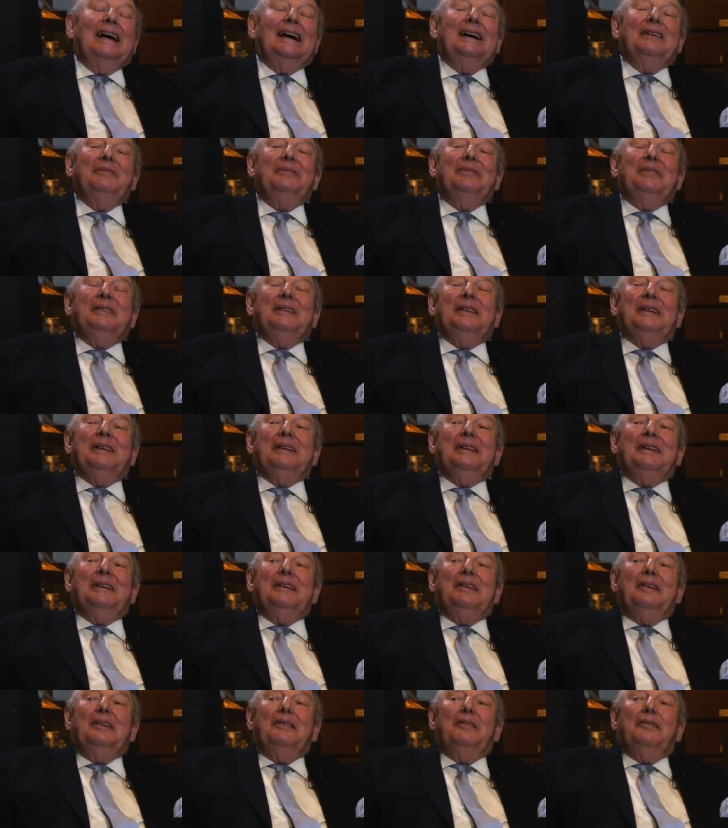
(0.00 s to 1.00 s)
um,
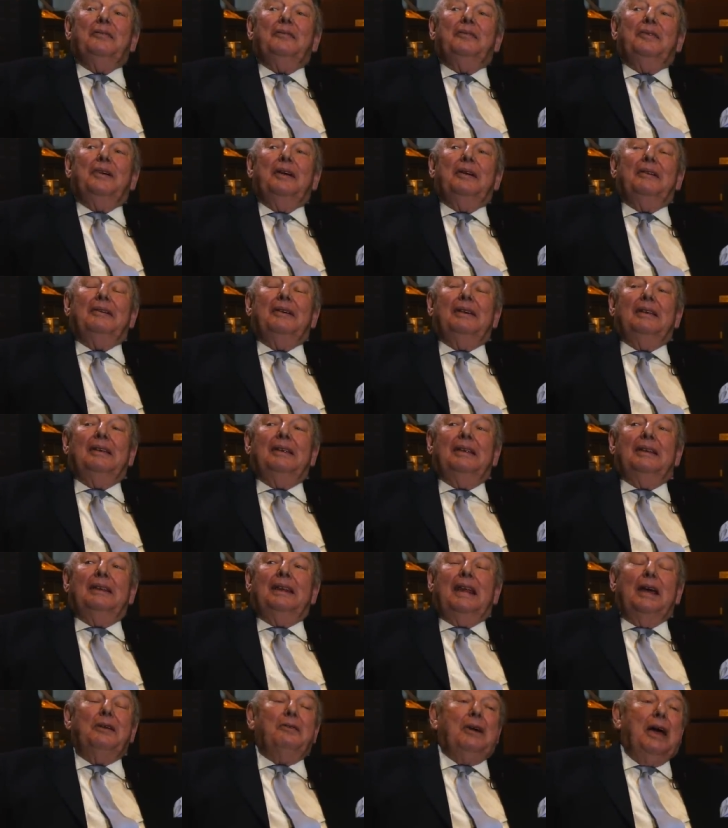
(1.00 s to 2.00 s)

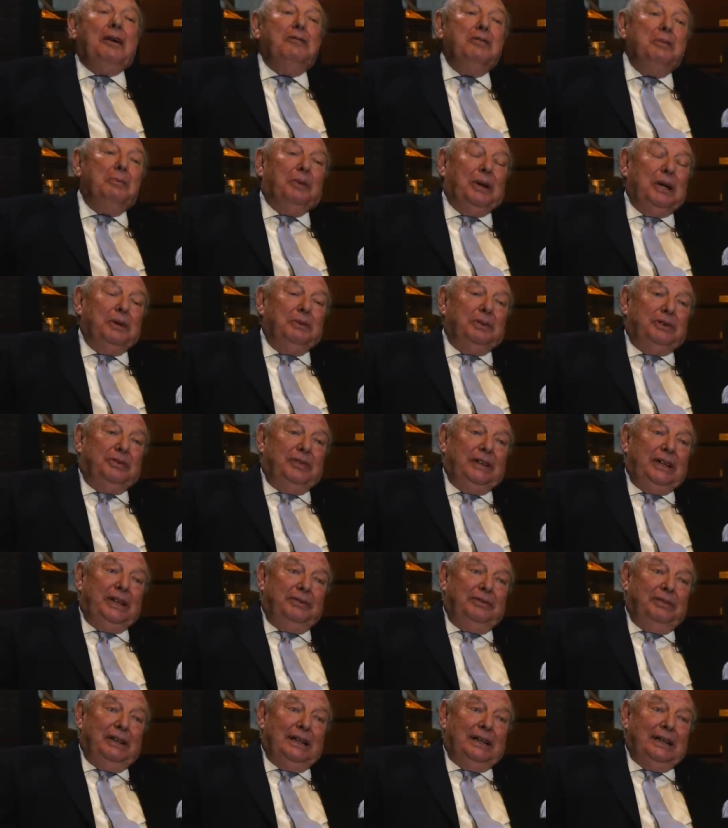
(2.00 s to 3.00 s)
they, everybody was
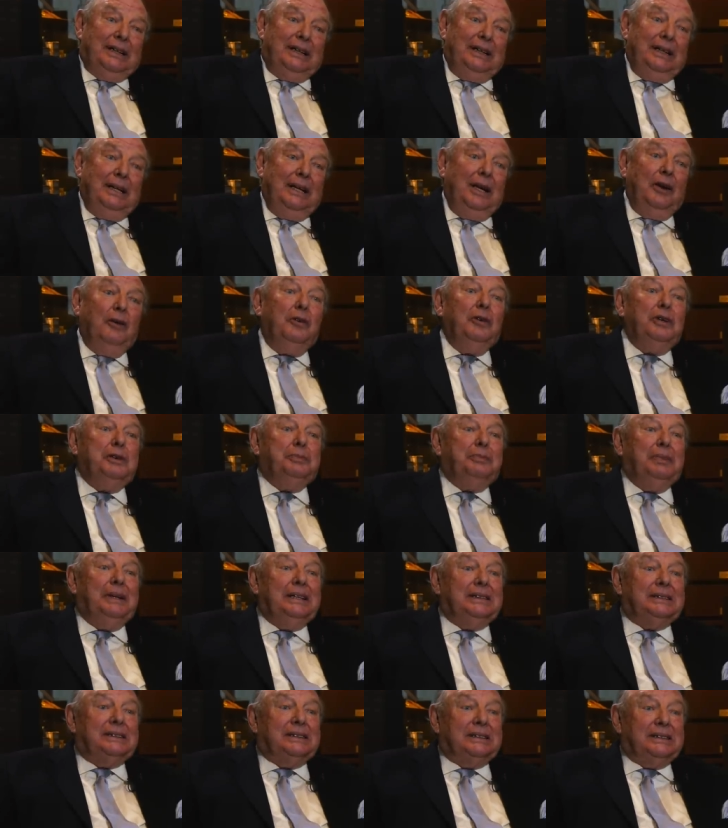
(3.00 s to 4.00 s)
very friendly, always mm.
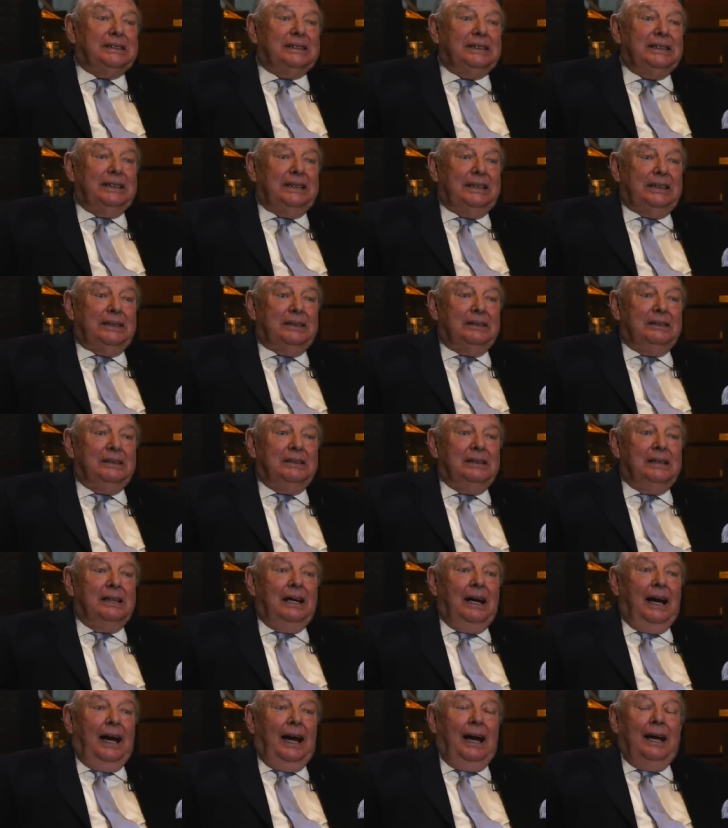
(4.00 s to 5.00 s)
pleased to see you,
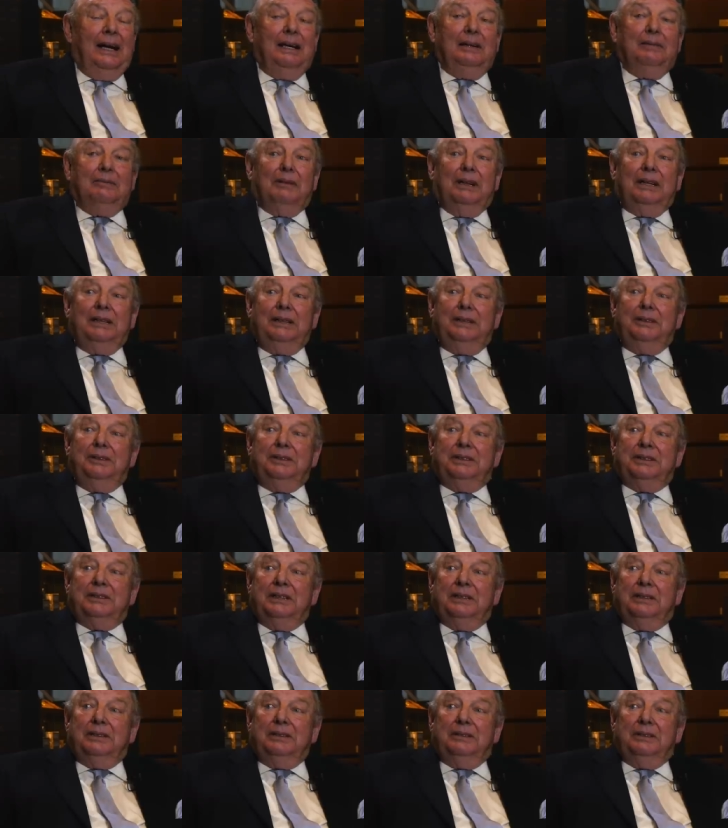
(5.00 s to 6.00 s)
and one used
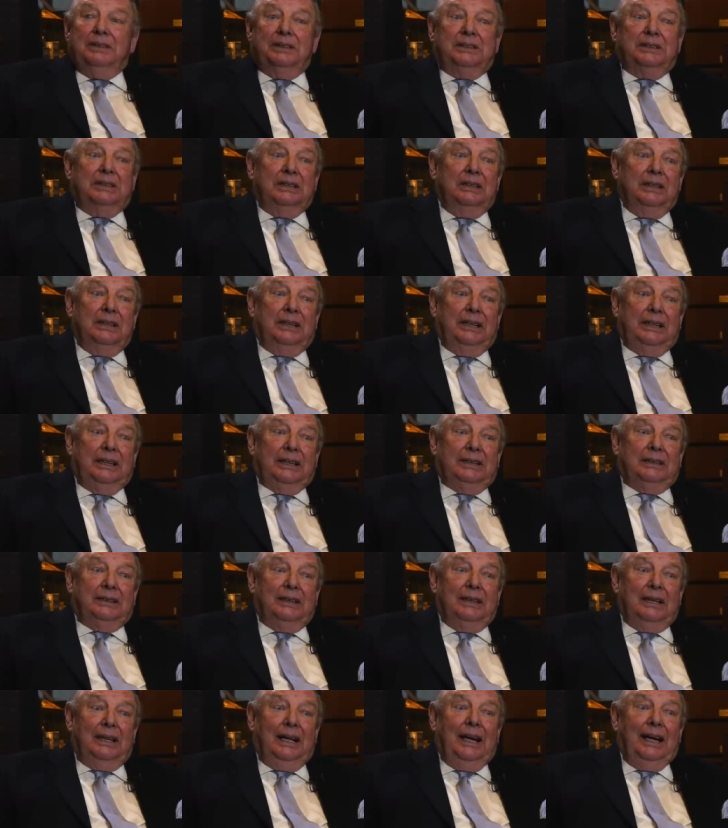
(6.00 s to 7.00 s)
to do the
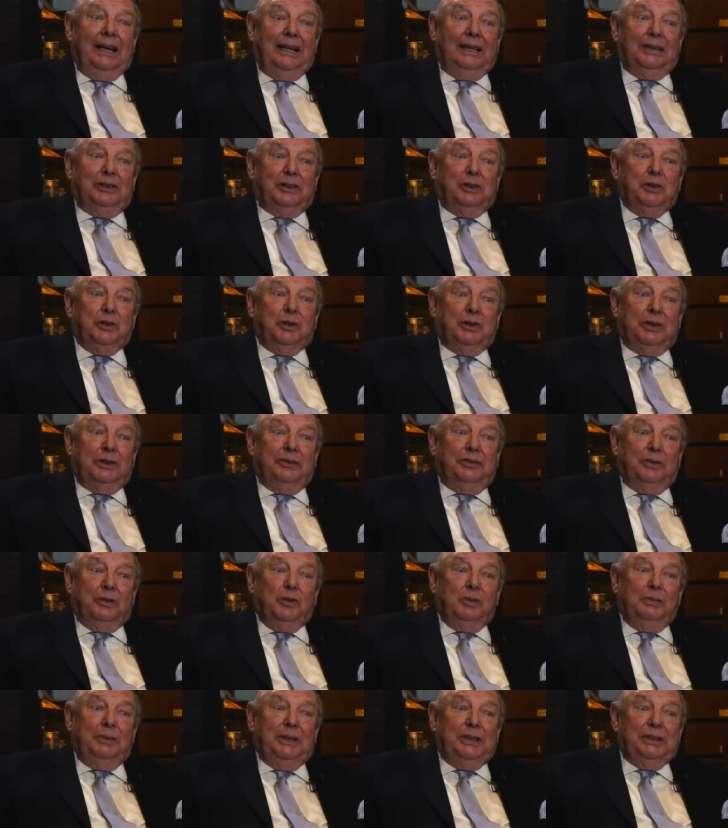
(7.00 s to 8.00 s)
circuit, like sort of
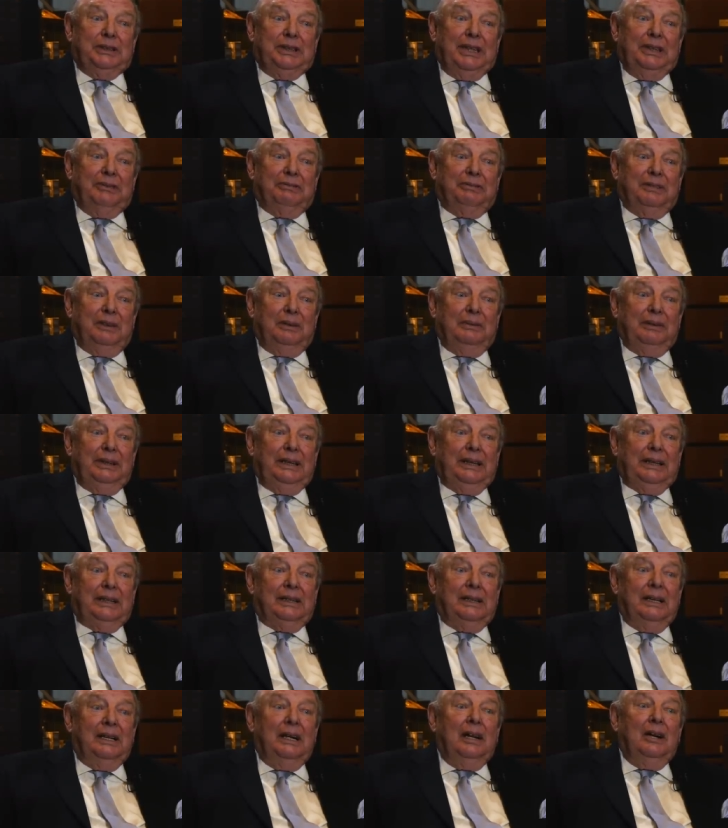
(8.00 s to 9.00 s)
almost every week.
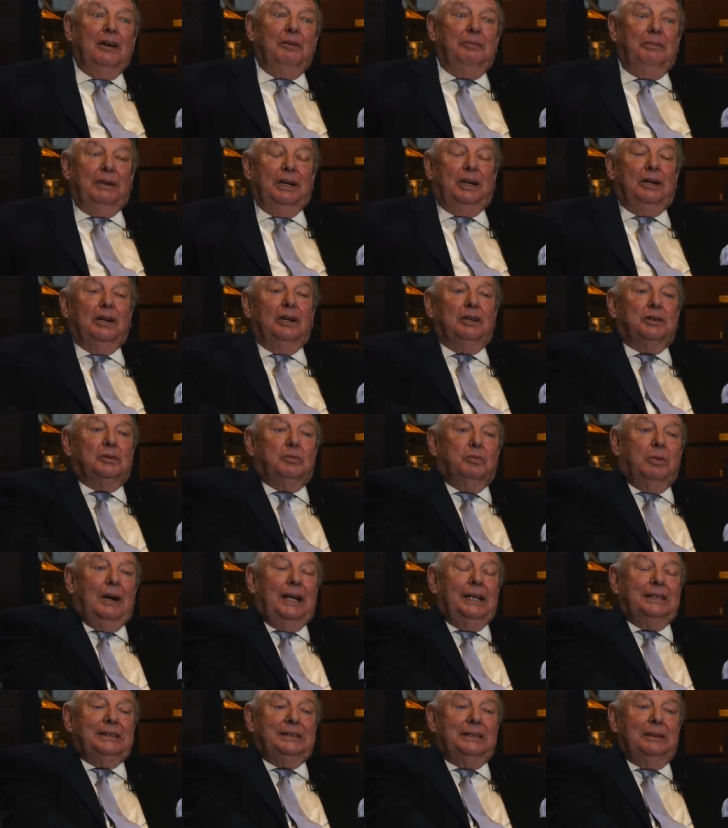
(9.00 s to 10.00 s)
Right. Because
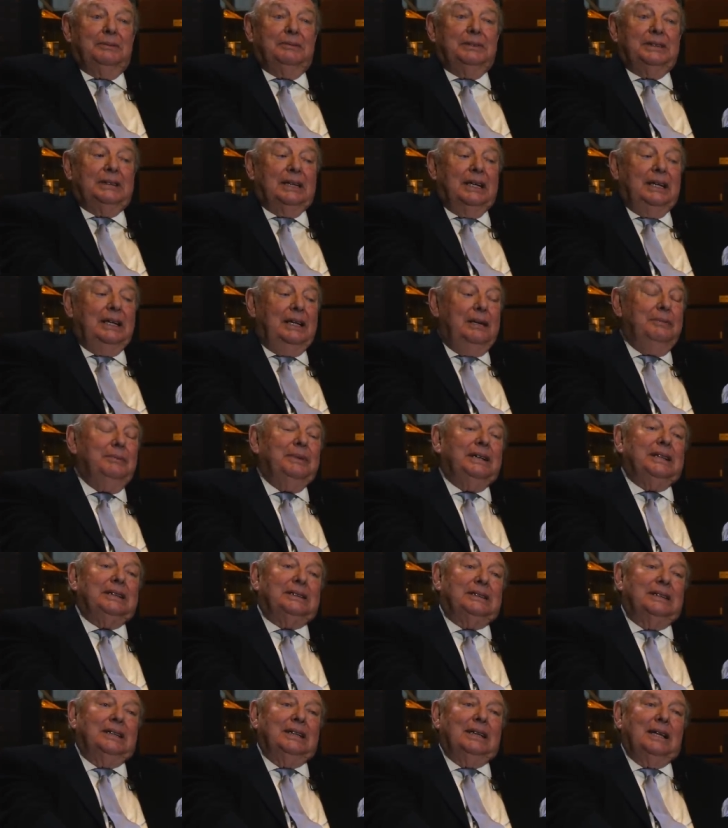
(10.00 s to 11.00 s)
whilst there was a
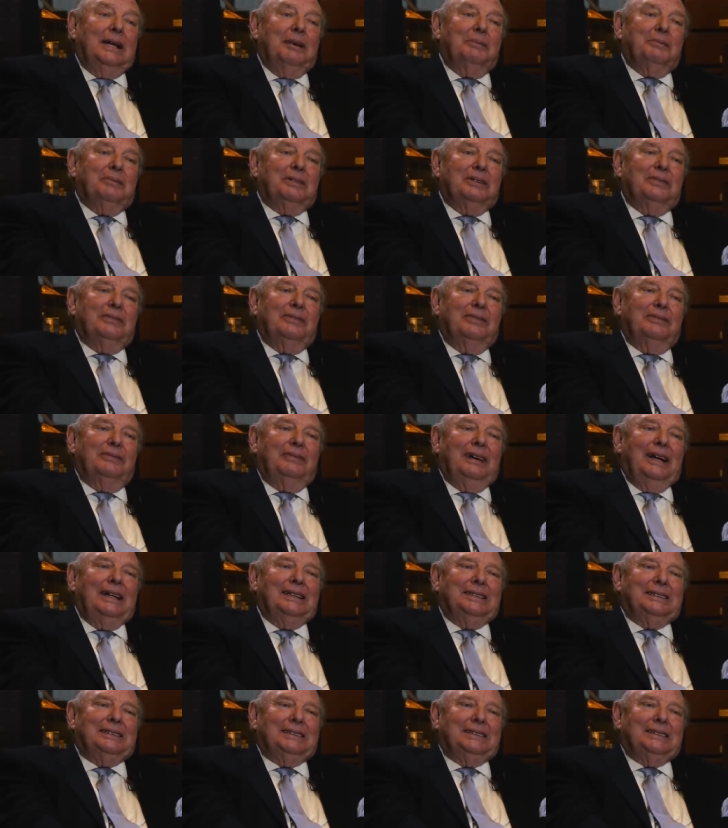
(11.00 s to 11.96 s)
limit to the number of Havana